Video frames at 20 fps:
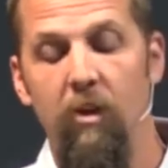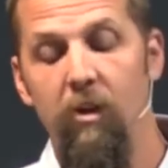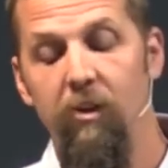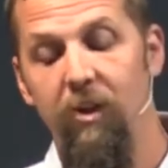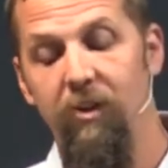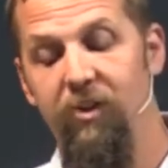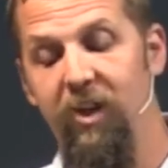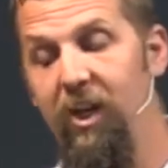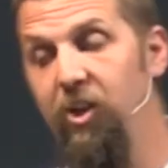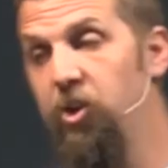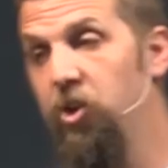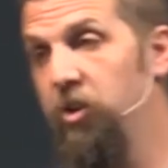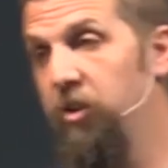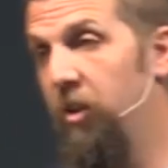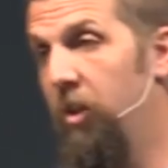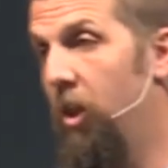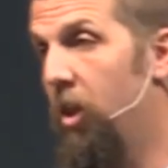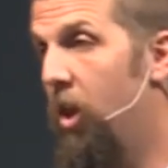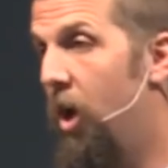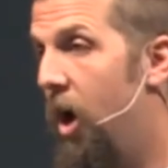The teachers of
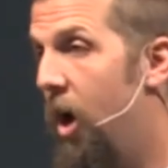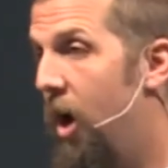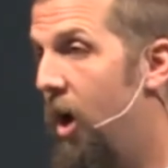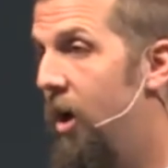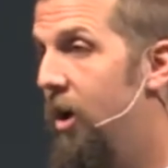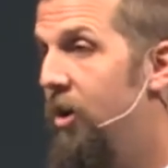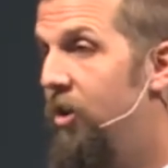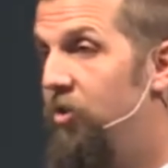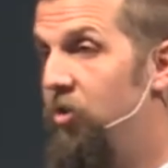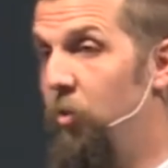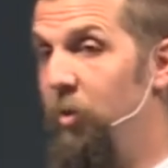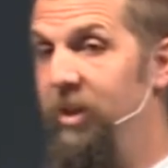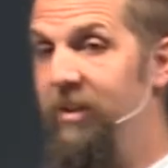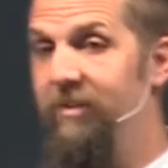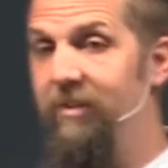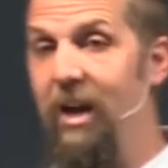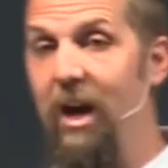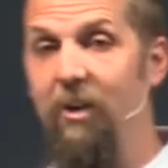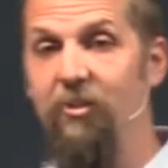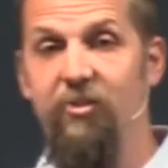the law. So we
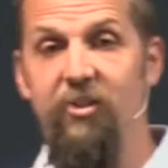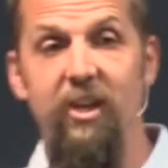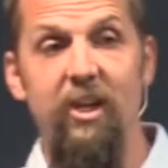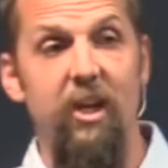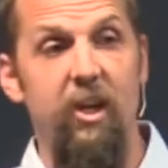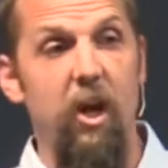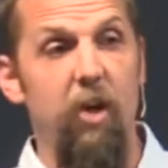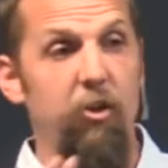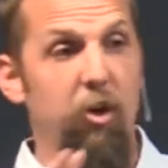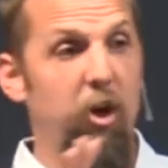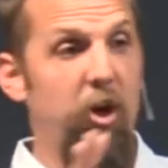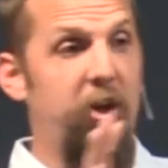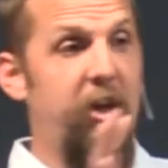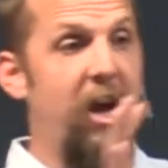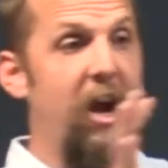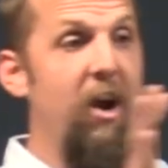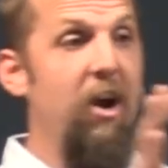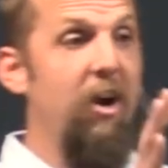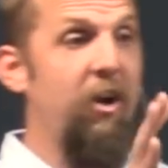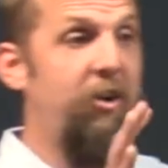now see another
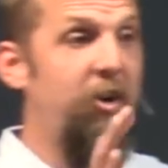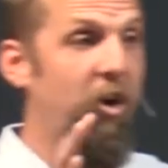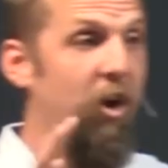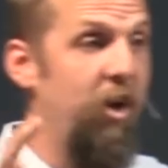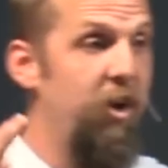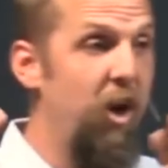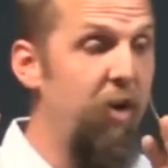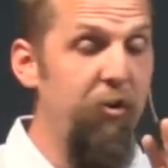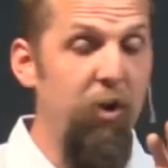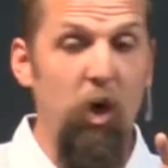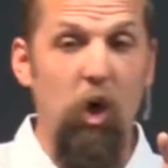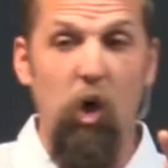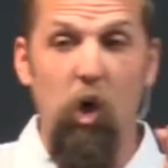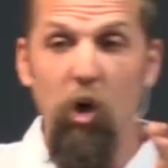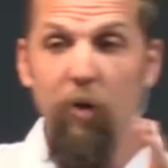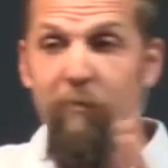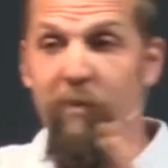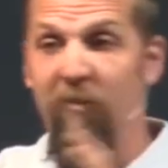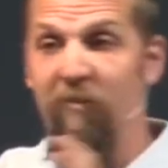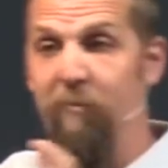character, another
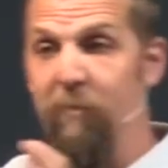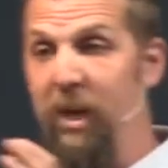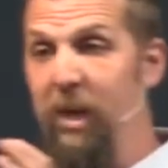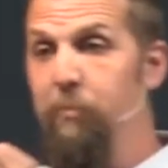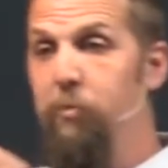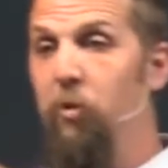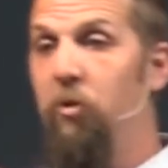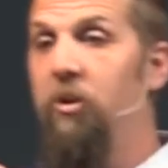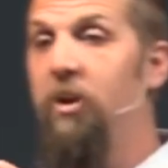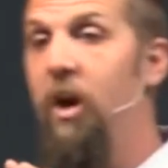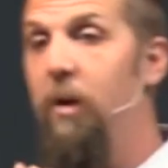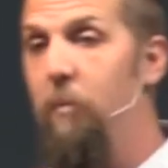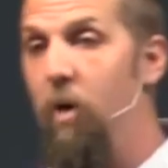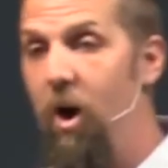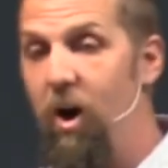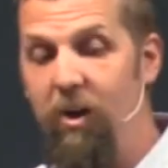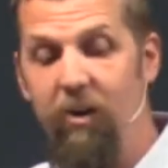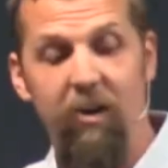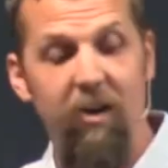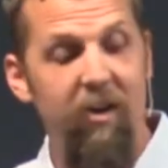group of people come
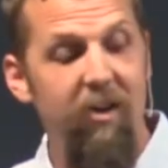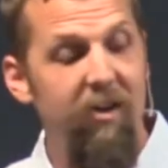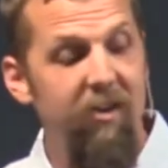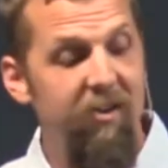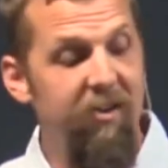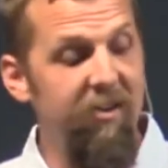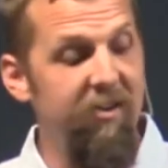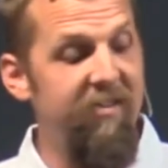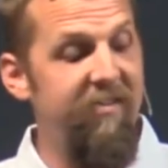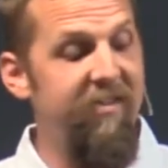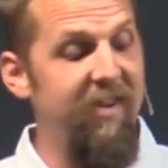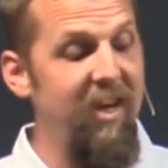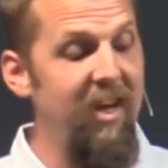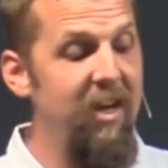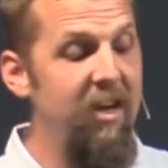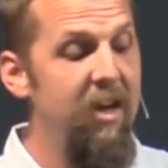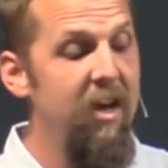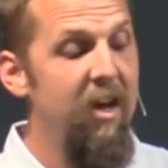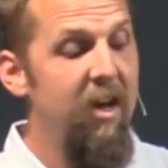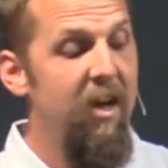on to the
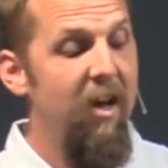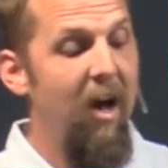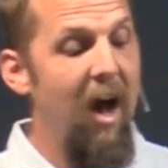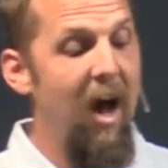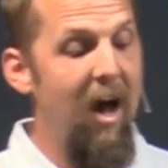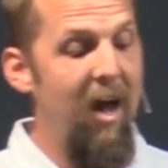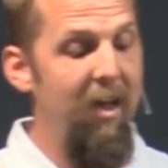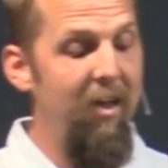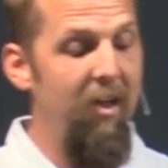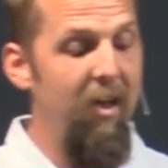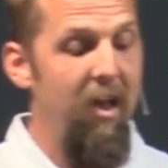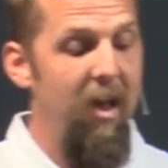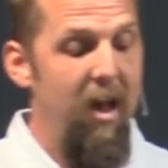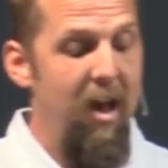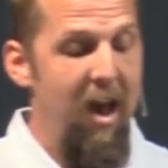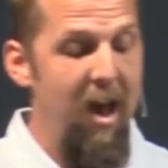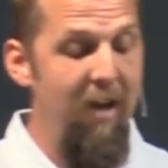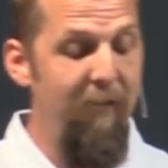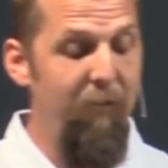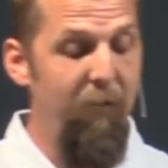scene. Uh,
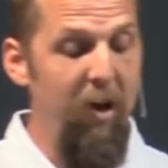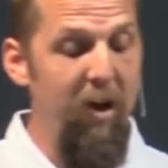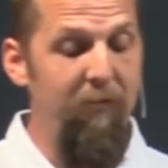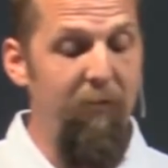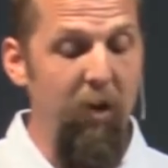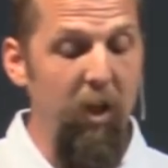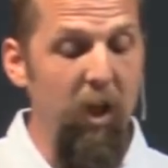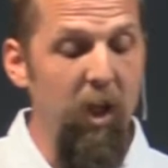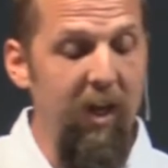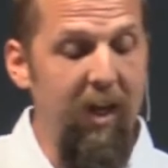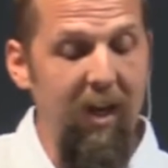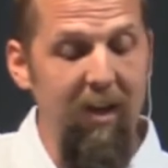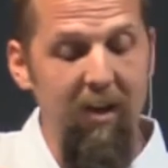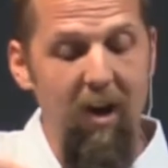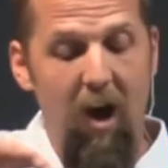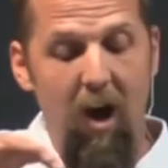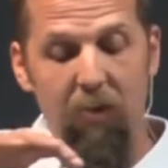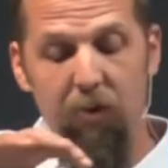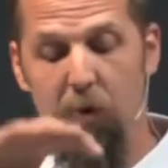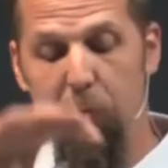if, if we look at
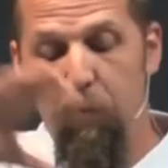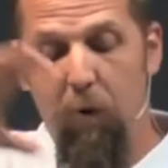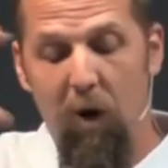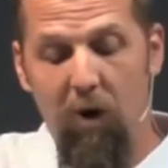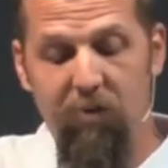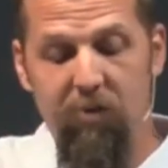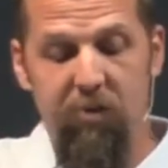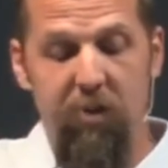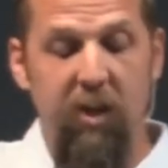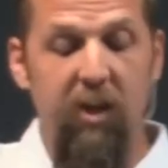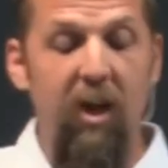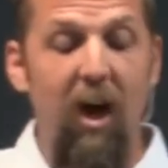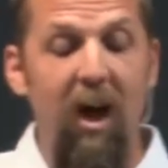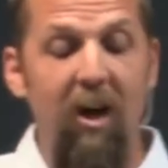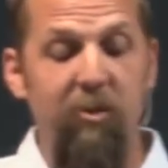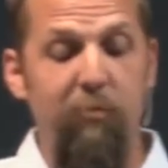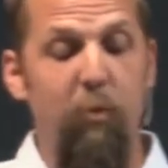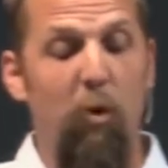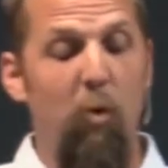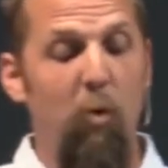other parts of the
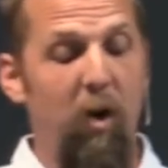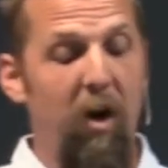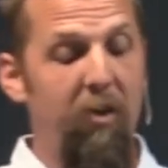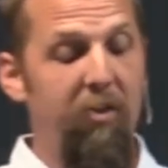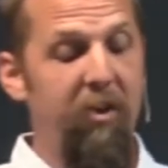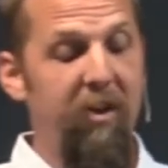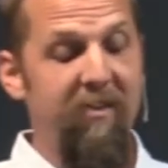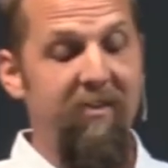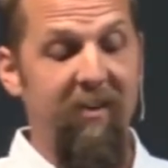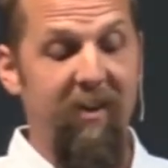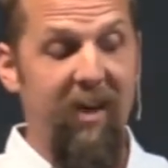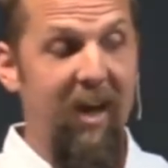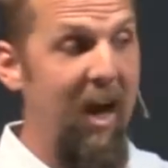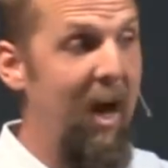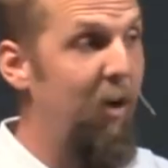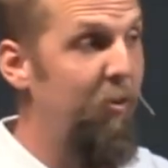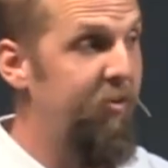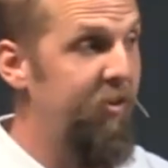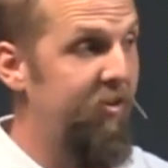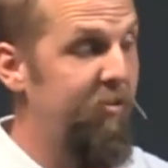gospel where this
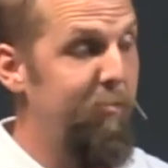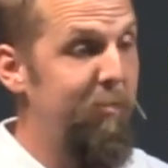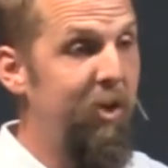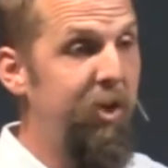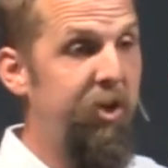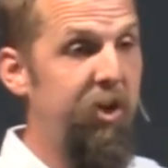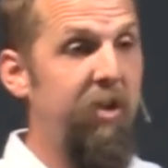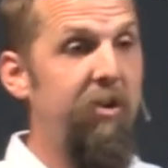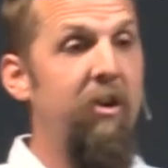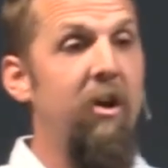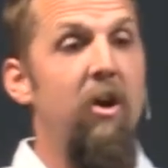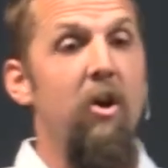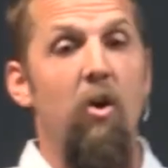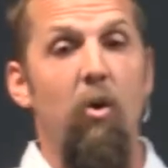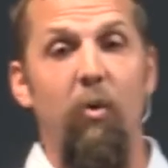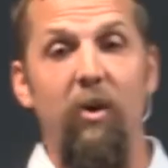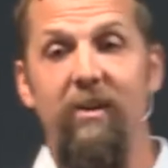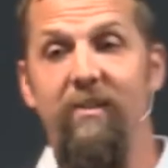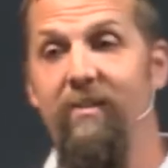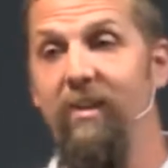account is mentioned,
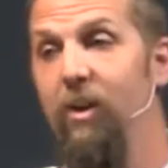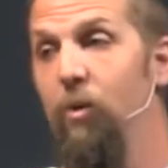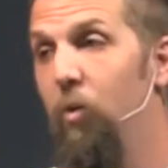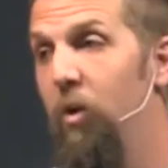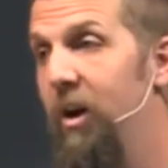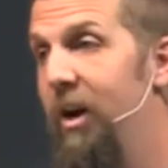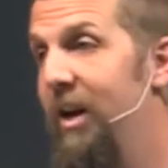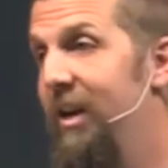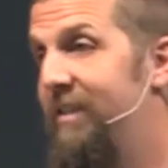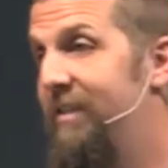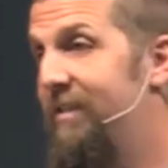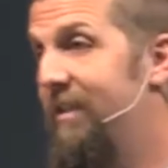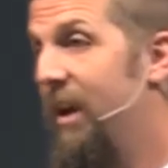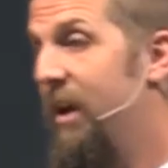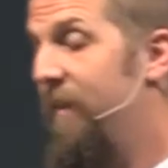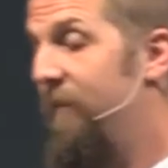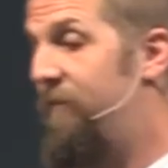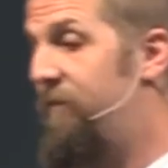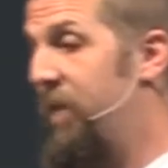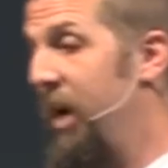we see where it's
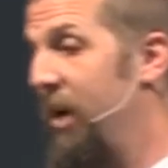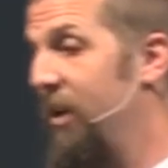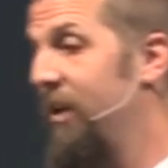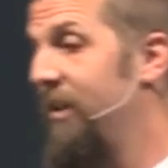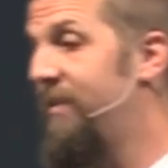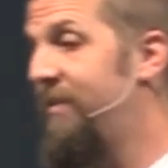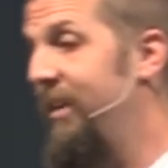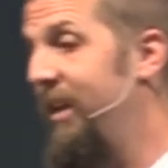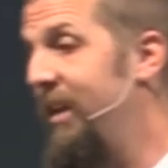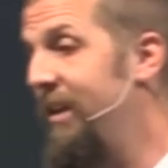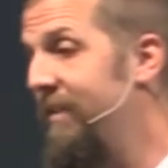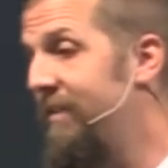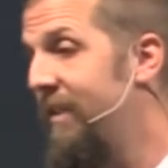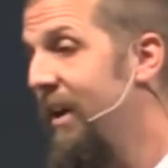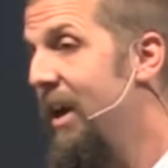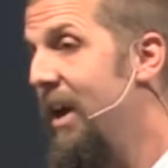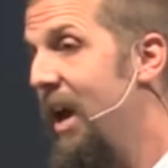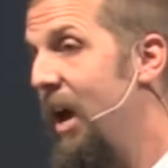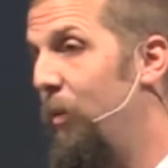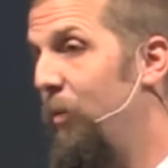Pharisees
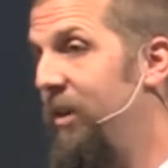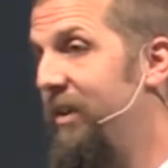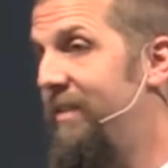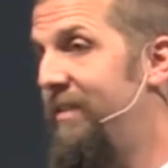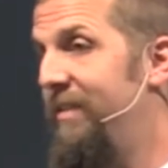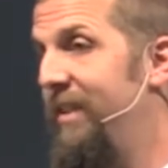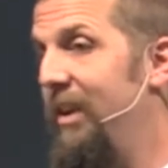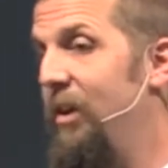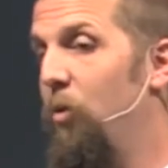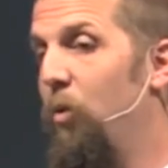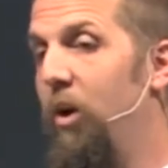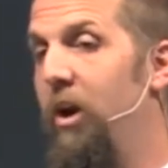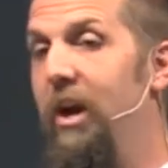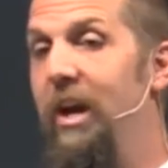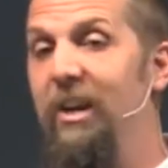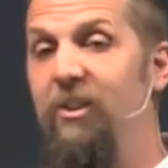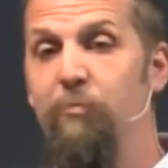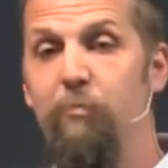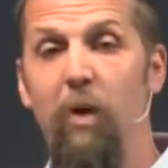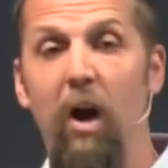and we see where
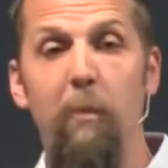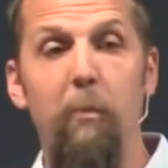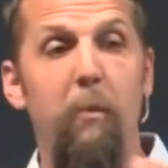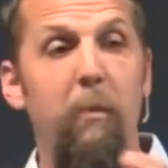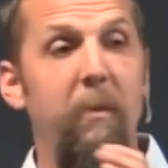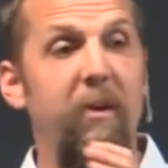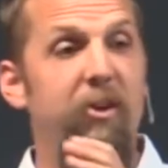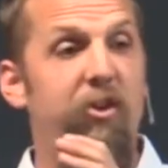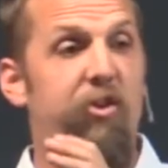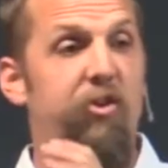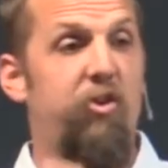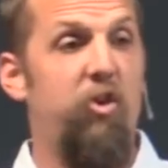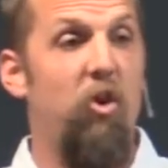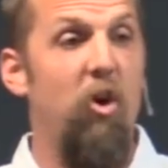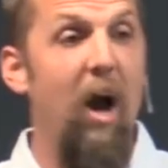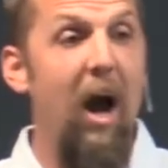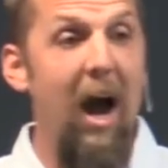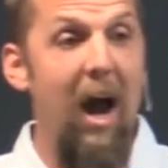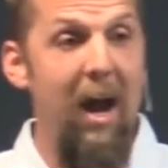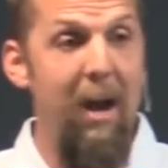it's probably
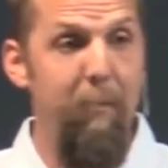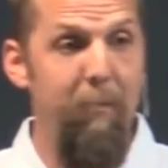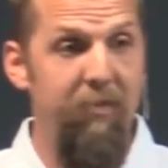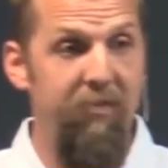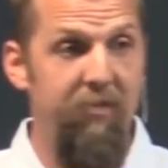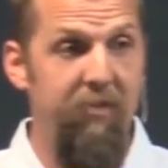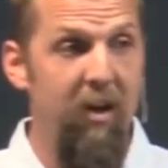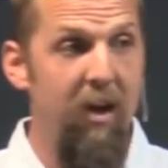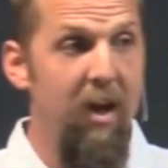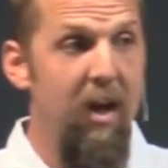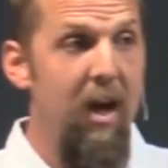scribes.